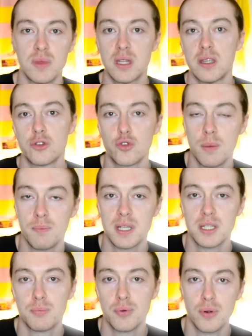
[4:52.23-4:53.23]
the strip is
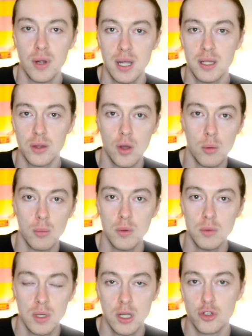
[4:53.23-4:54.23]
pretty normal,